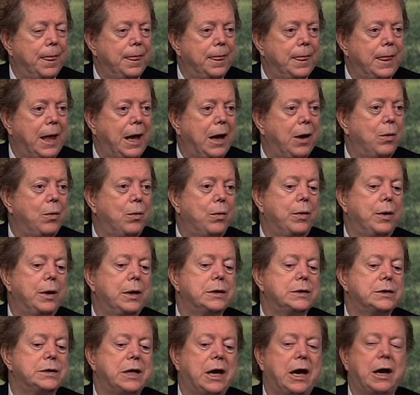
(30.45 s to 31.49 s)
Now
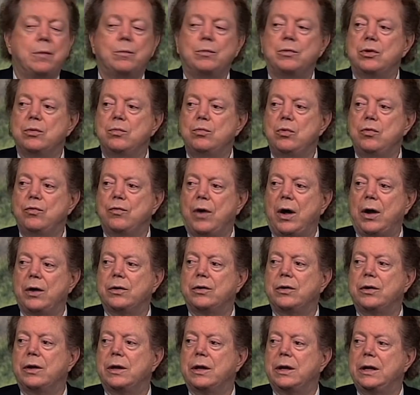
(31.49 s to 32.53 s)
it's time to move on
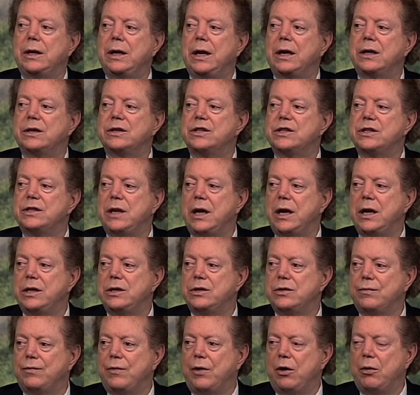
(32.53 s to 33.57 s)
to the next
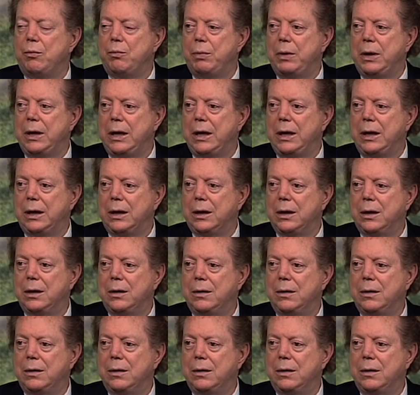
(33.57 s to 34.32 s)
stage of our being.